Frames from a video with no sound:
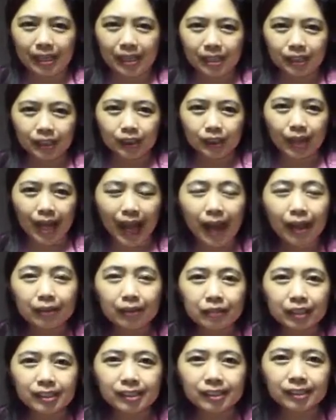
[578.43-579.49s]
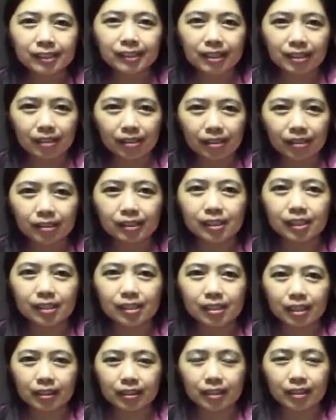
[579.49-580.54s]
So have is the
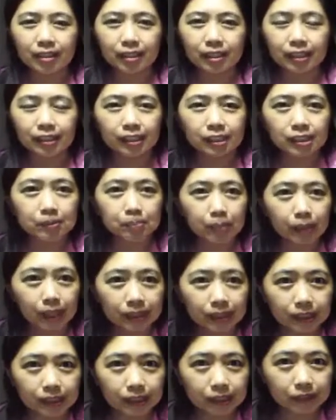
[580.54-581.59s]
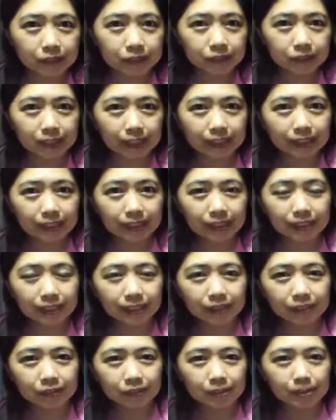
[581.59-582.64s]
auxiliary. It is positive
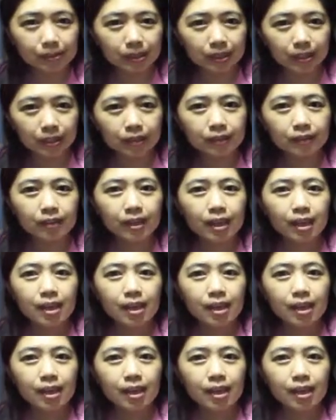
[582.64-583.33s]
sentence, affirmative.